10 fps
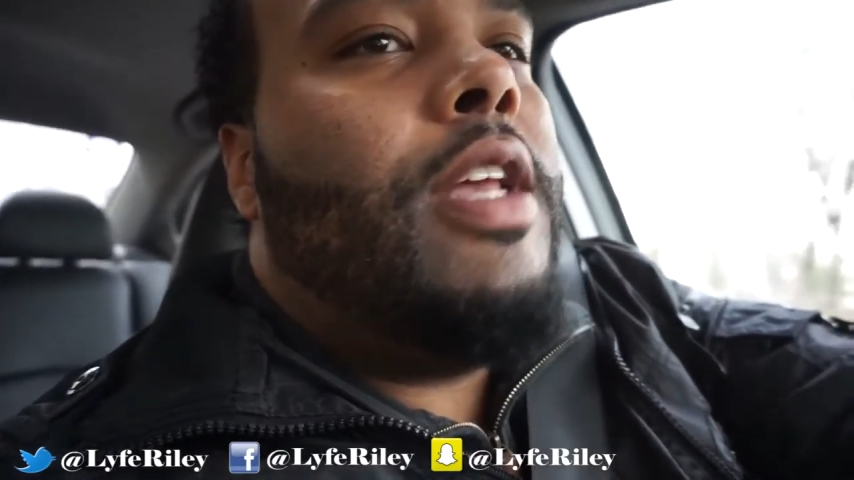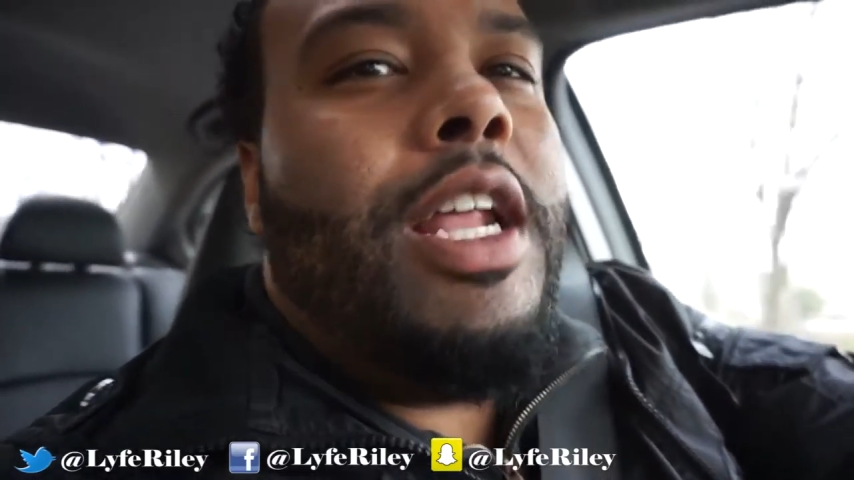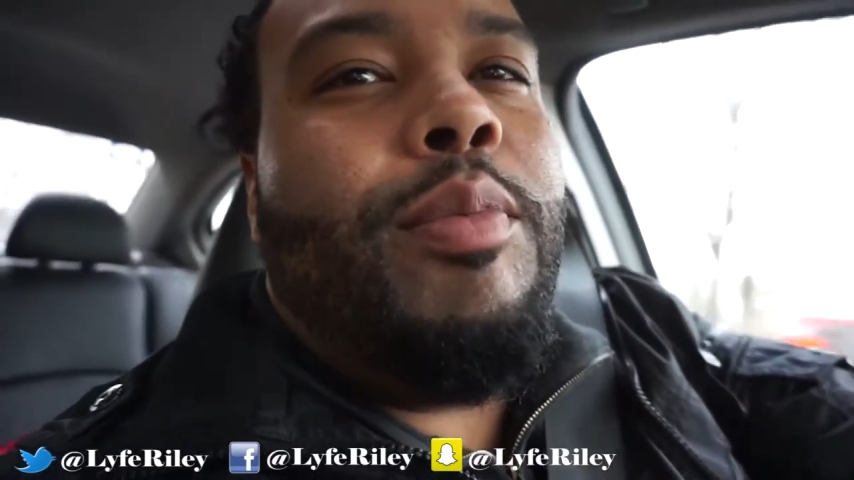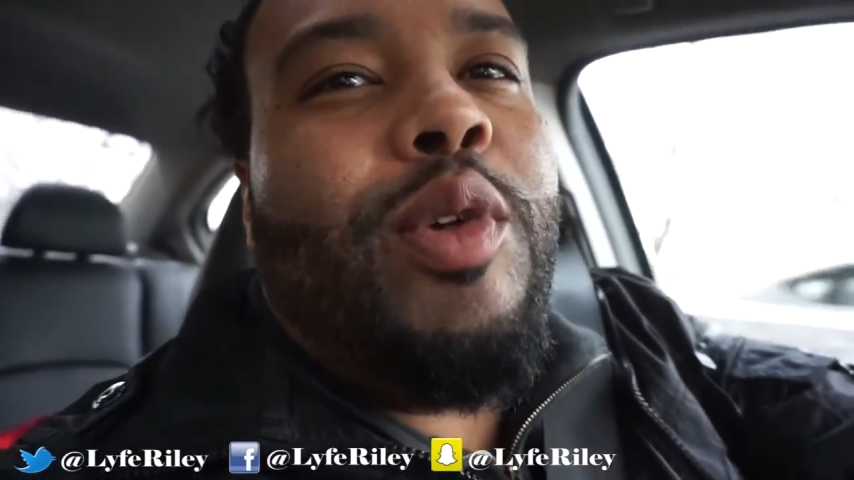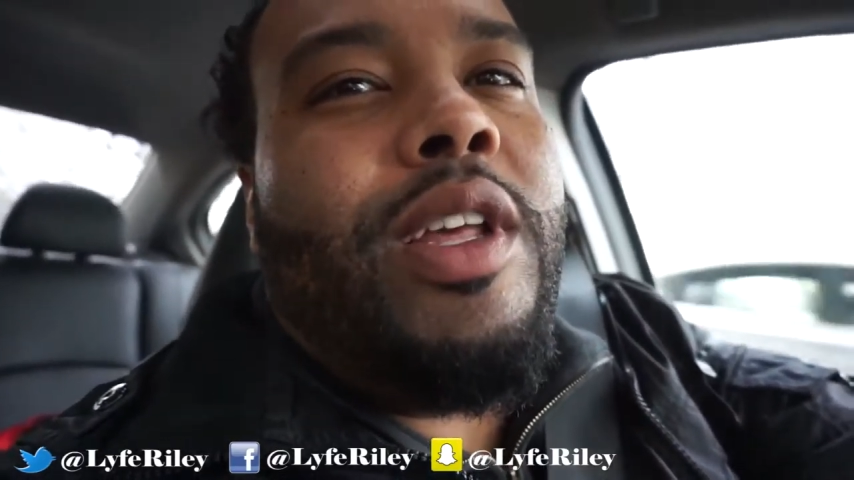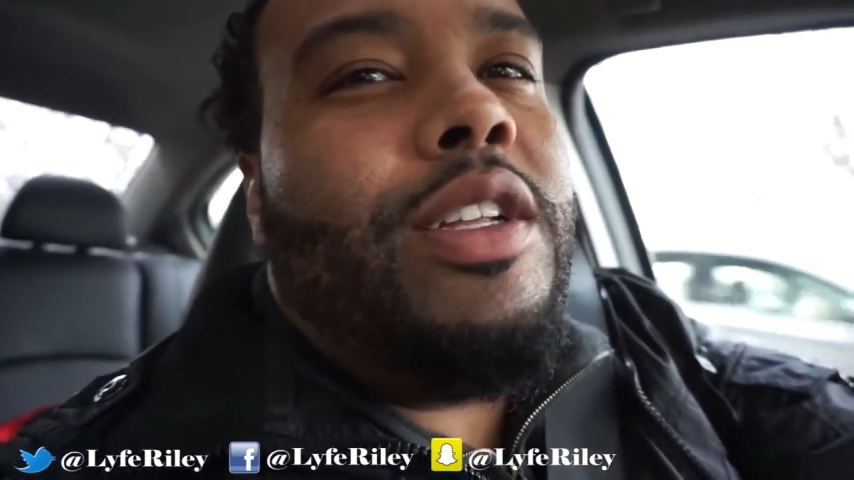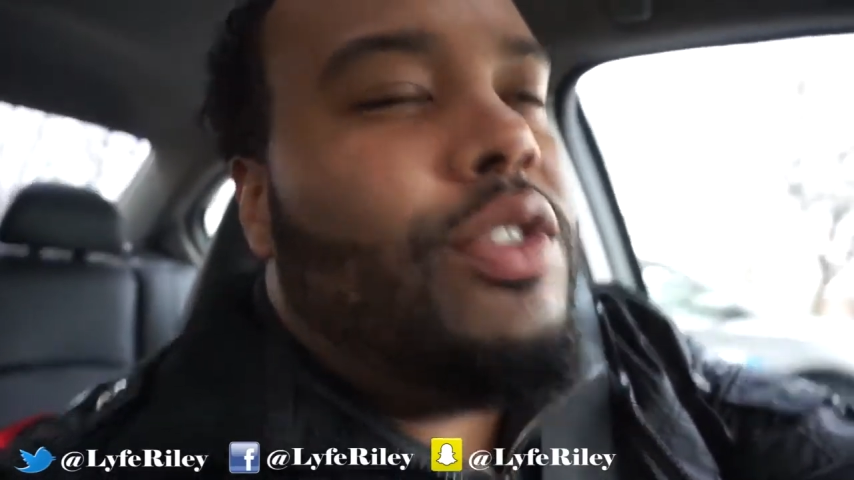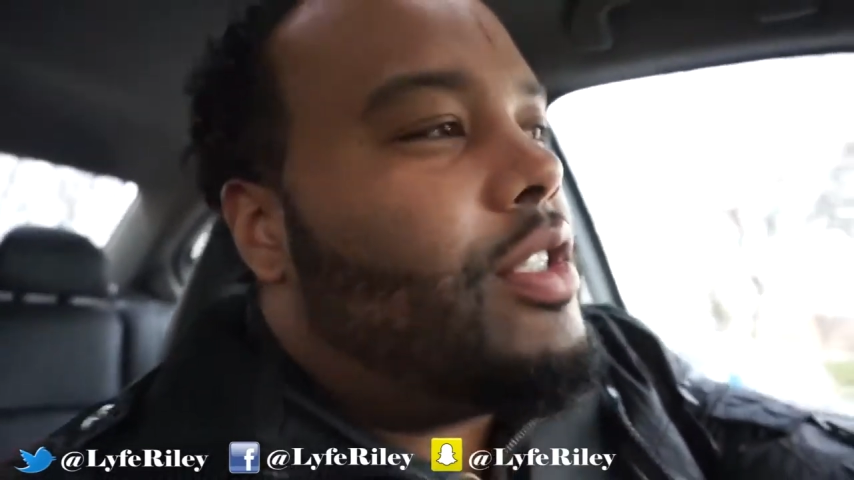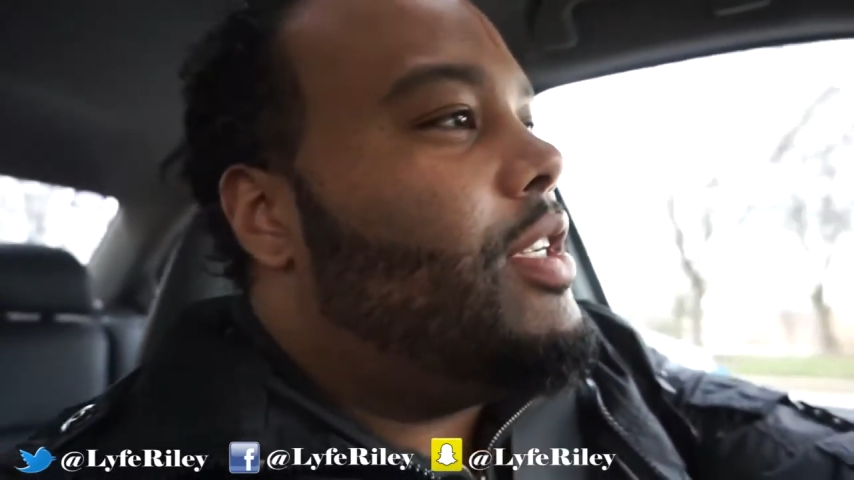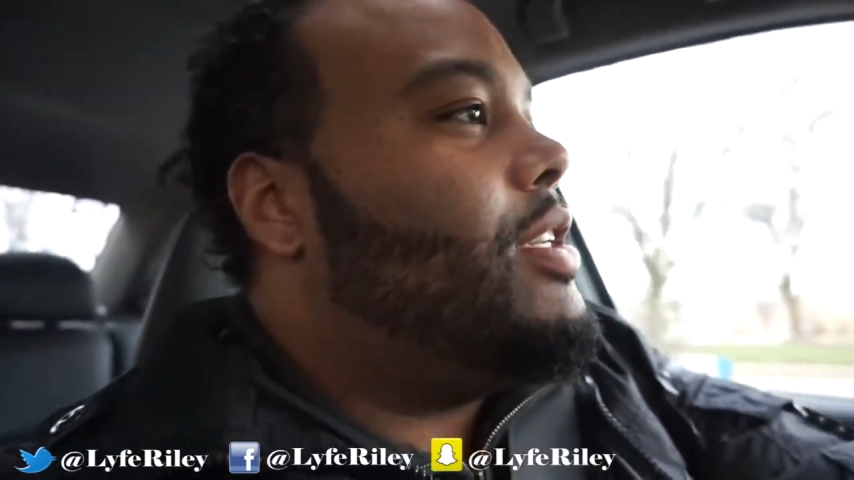had a pretty
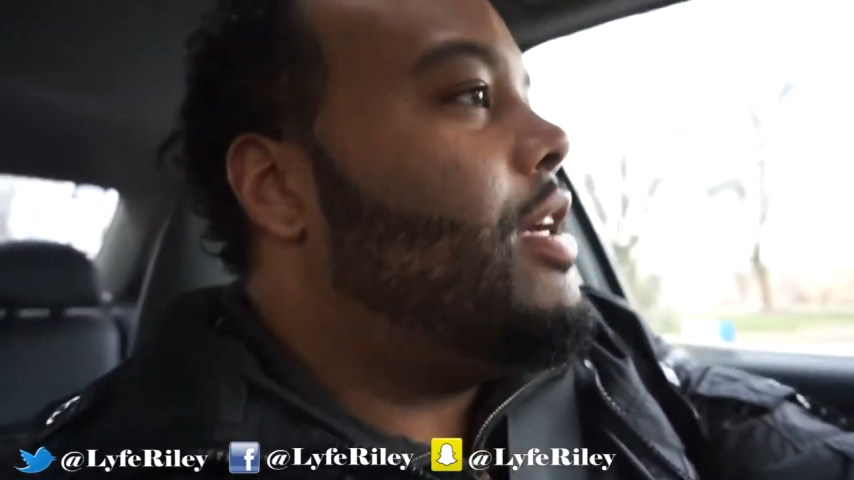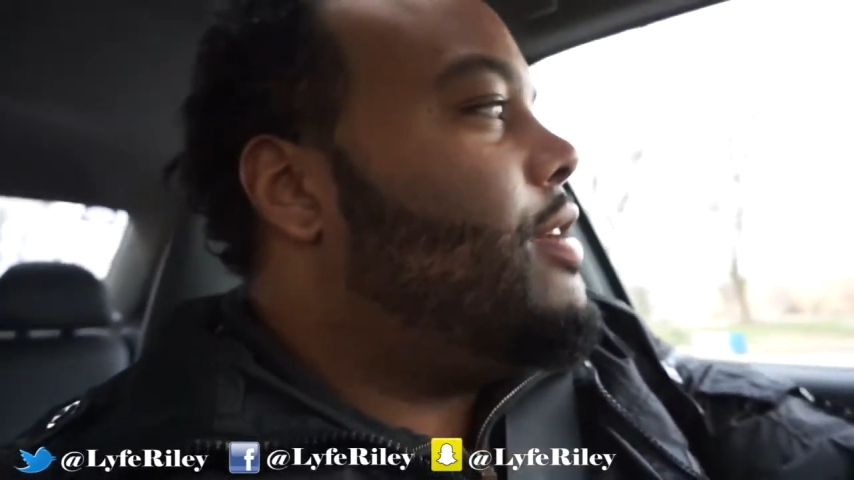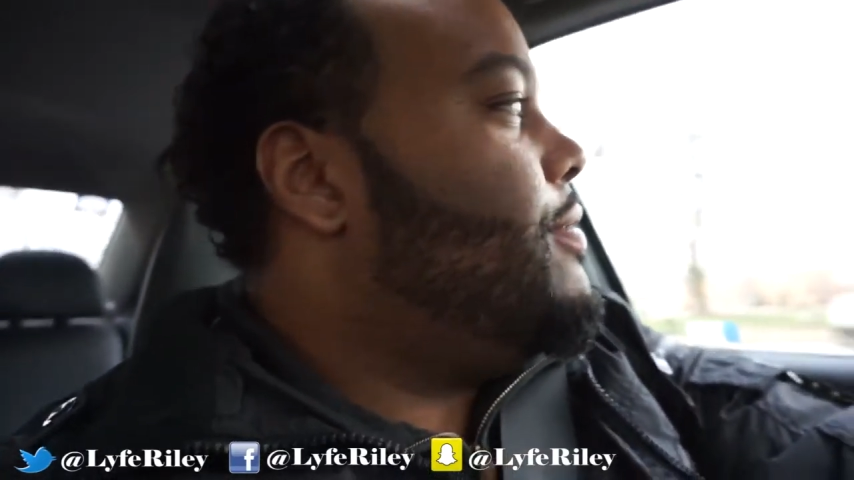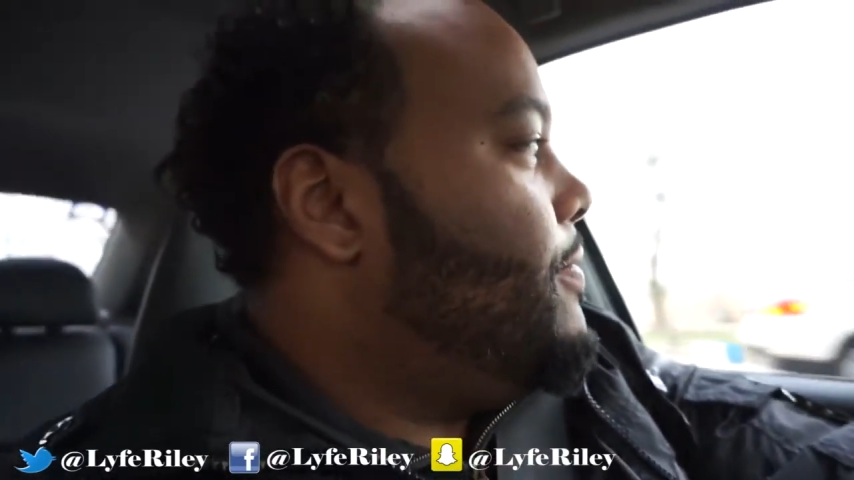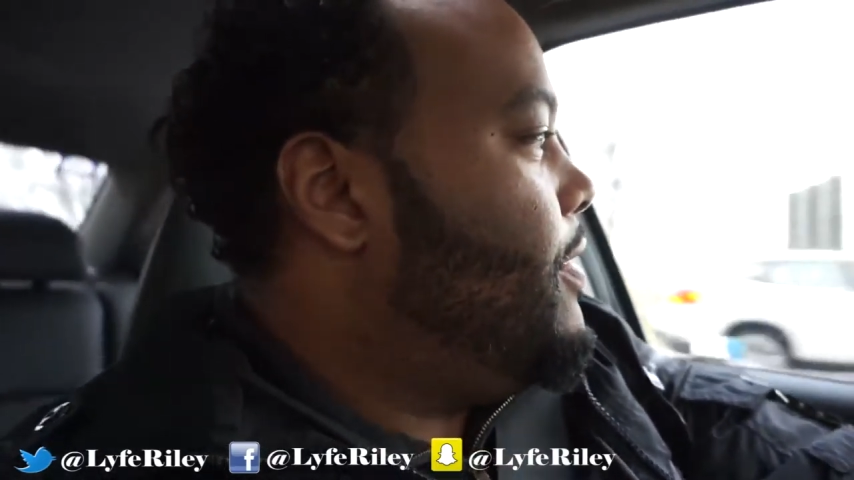interesting day.